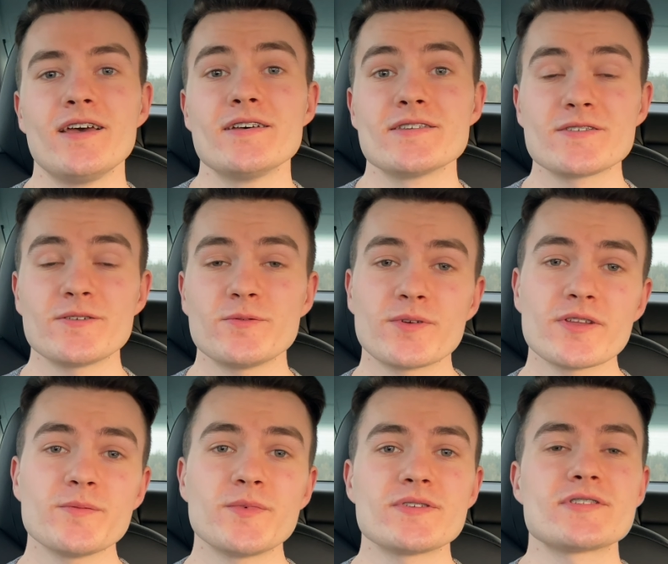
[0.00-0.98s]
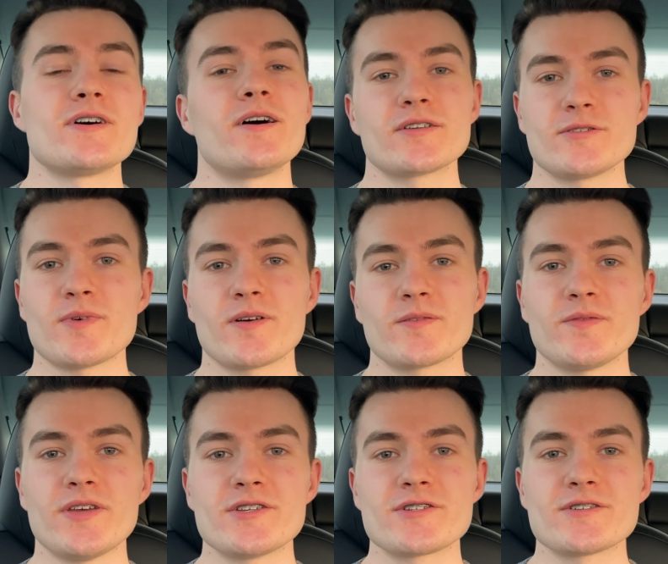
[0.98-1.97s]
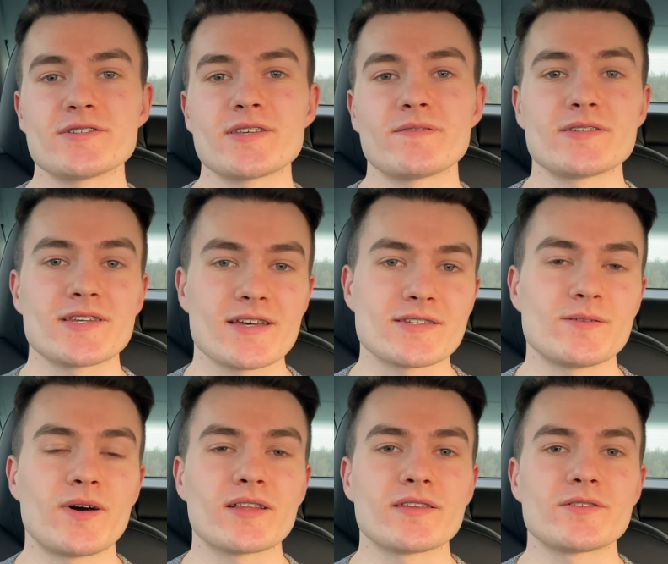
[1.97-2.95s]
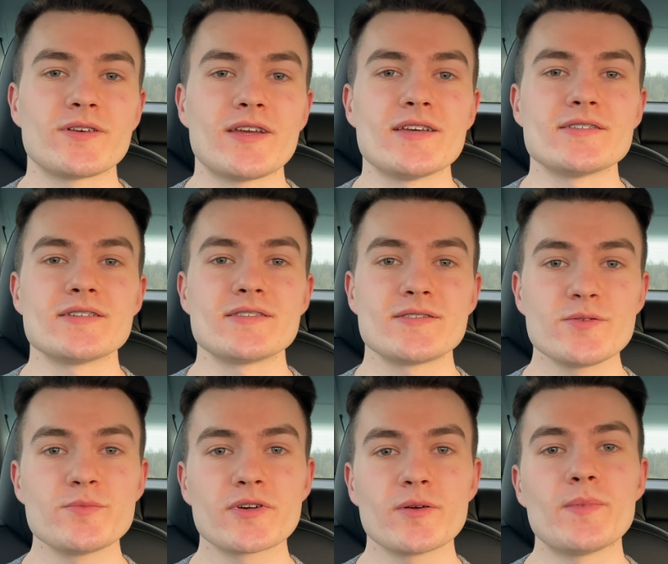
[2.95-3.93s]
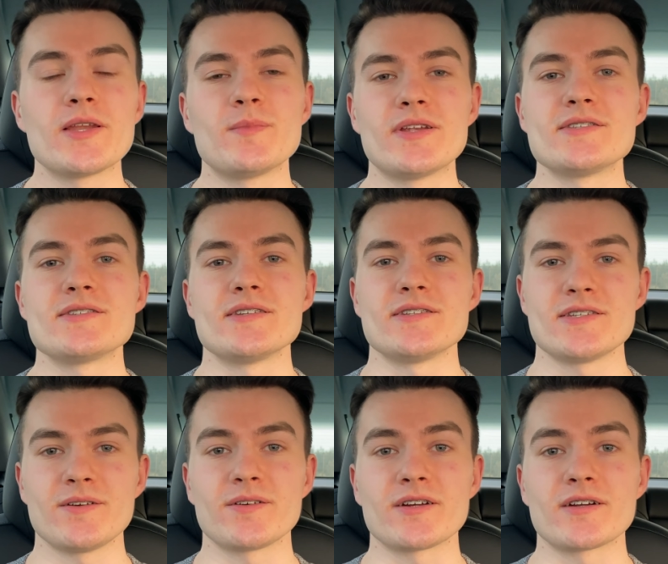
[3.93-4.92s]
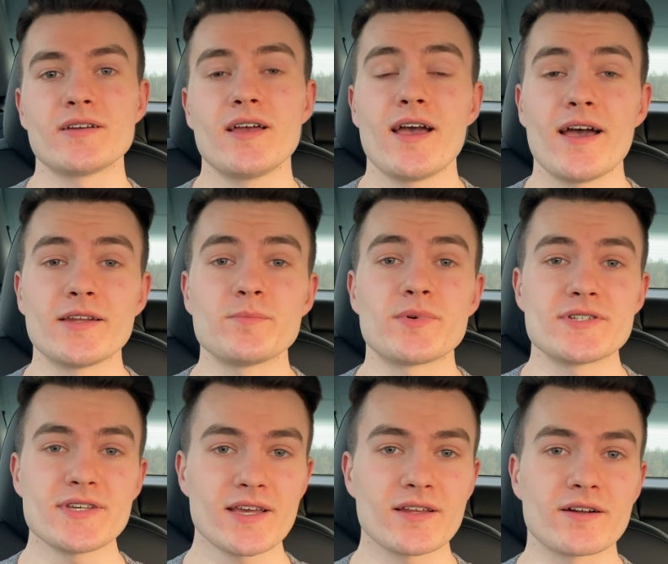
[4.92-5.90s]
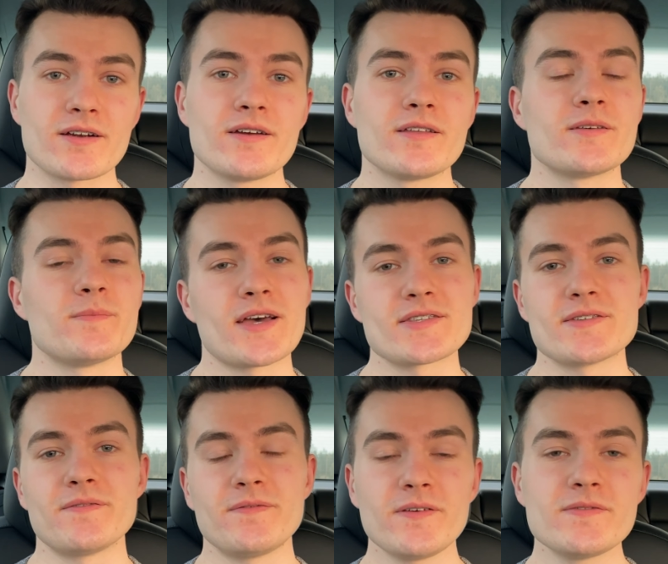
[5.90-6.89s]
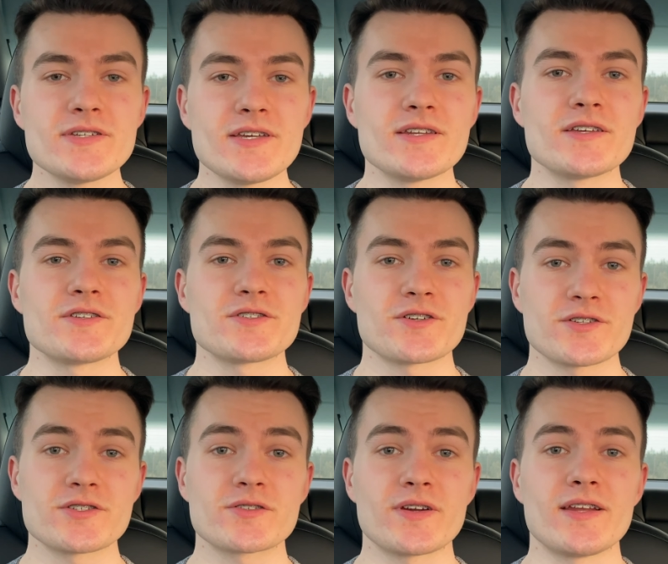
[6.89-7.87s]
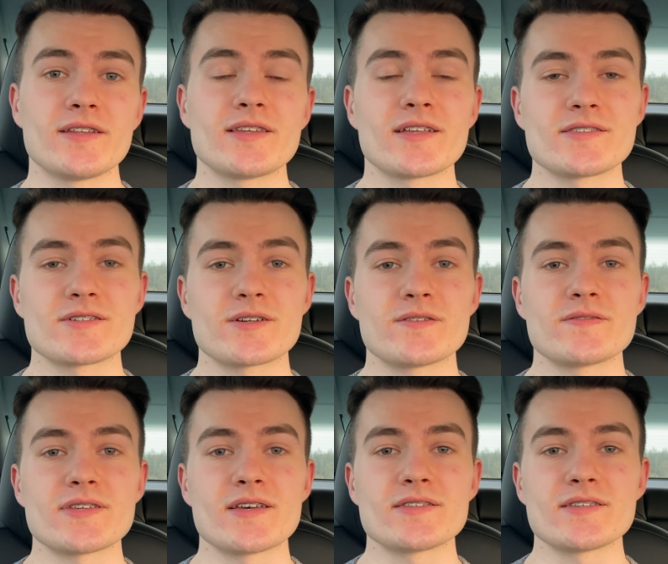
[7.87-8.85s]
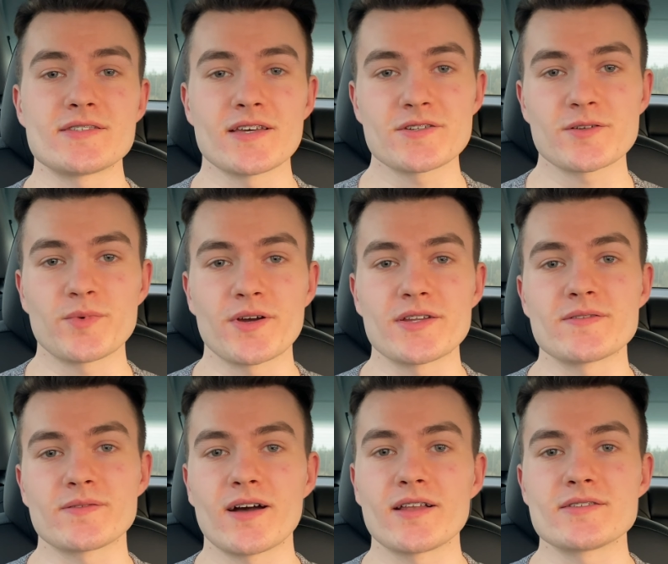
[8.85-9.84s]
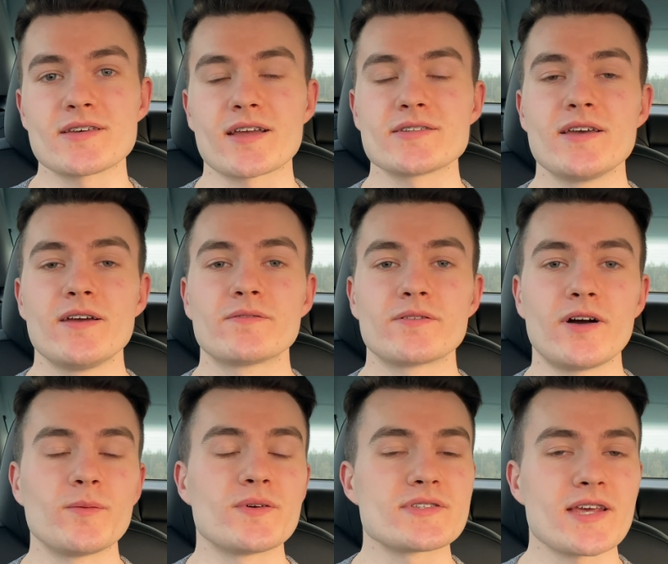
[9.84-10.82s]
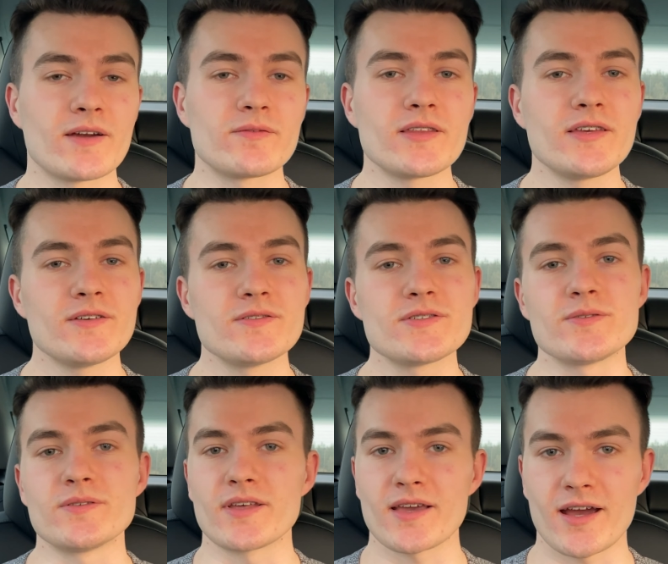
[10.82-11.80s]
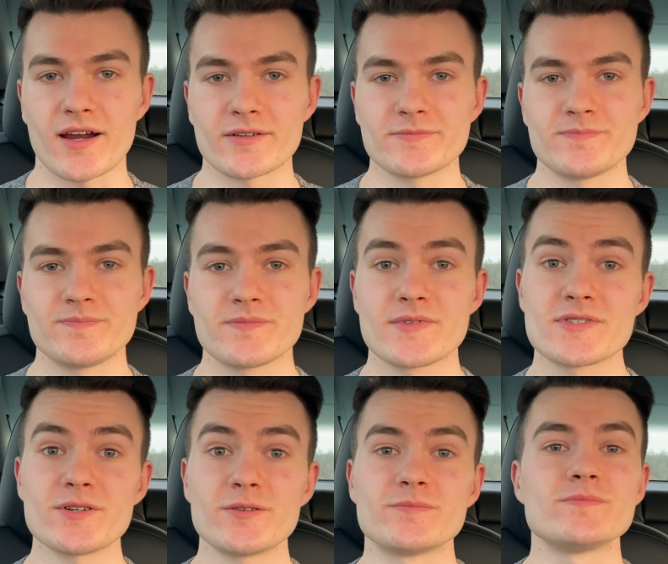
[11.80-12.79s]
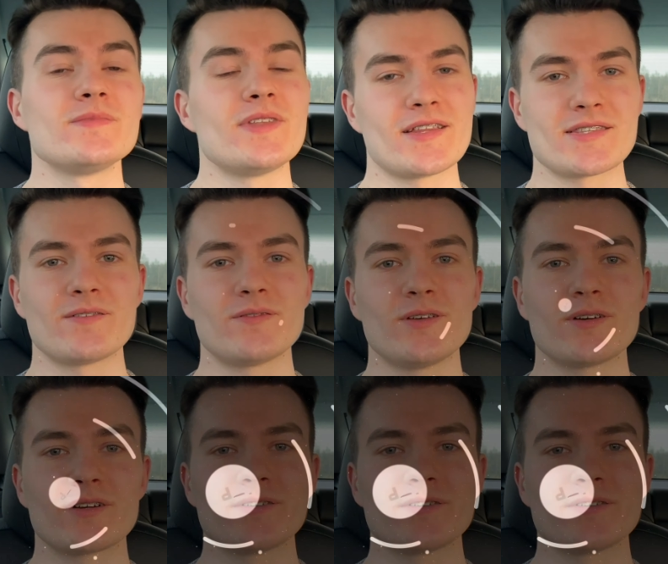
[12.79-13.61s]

So one of the most talked about features of the Tesla Model 3 is its super minimalist interior, and in particular the massive 15-inch touchscreen that serves as a center point of contact for almost everything you do in the car. So let's have a look.